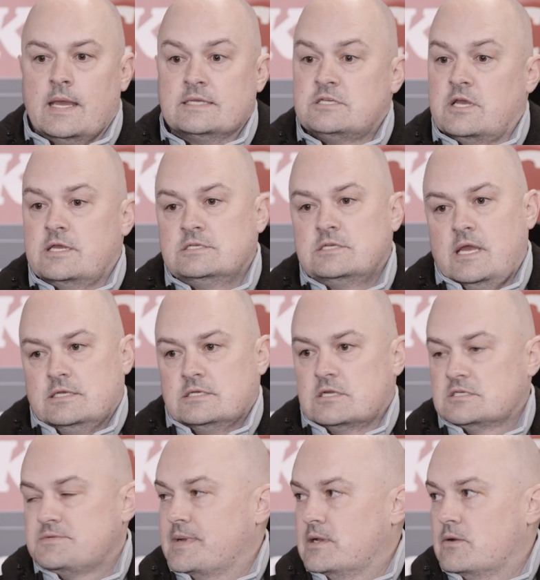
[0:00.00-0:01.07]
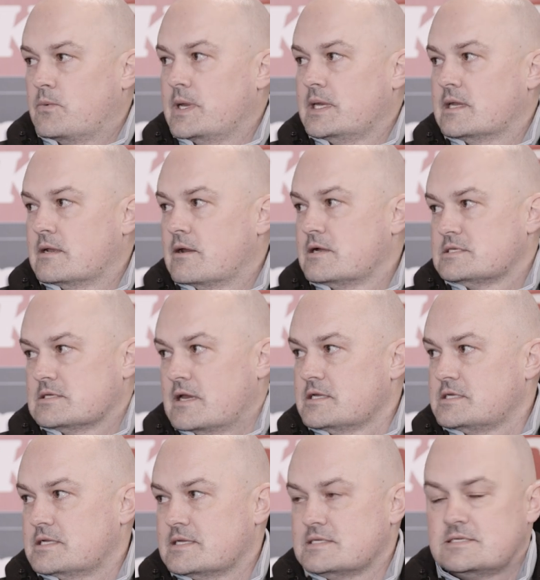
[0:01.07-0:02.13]
Yeah, so he's got to spend a week in
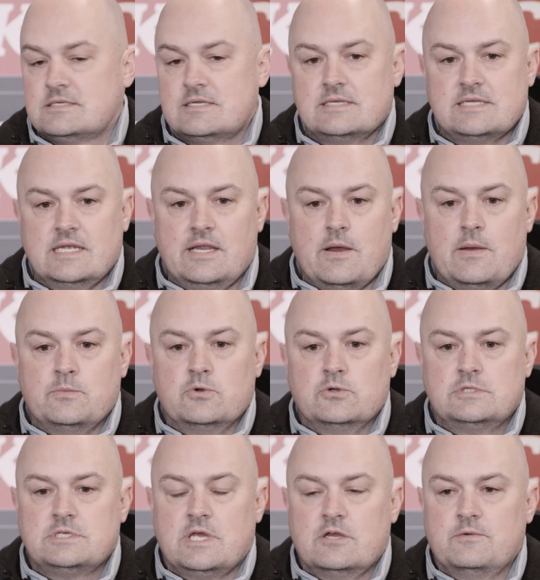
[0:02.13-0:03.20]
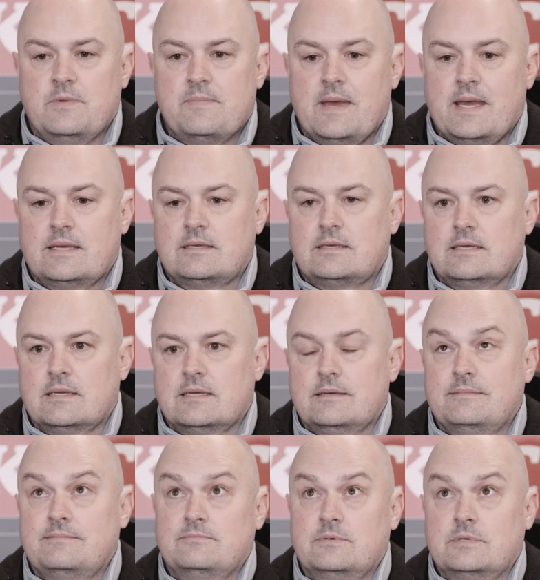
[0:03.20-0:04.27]
isolation, as anyone would, so he'll be back,
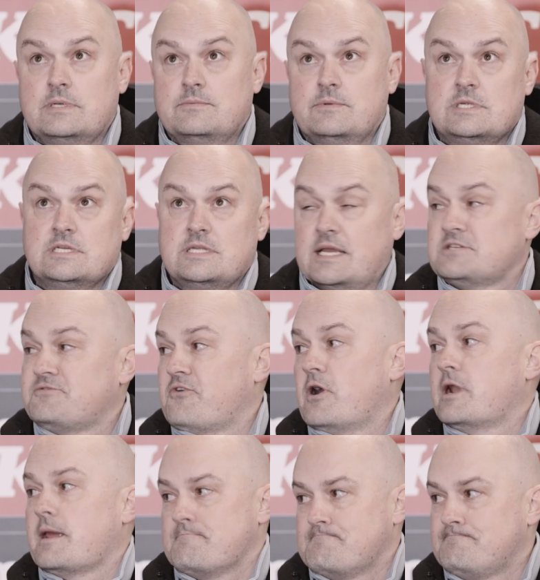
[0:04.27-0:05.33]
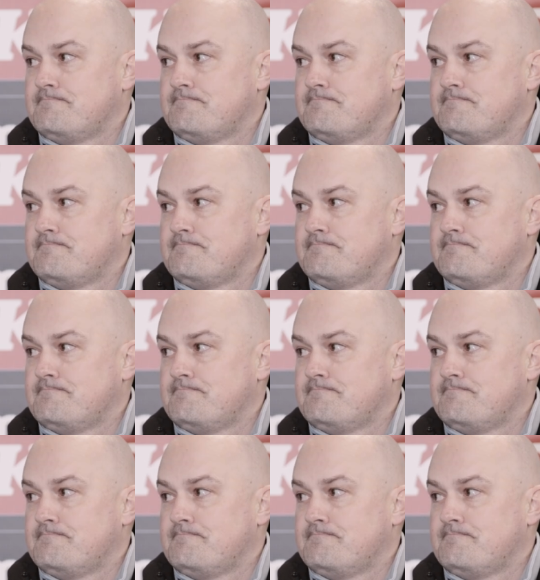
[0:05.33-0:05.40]
next Friday?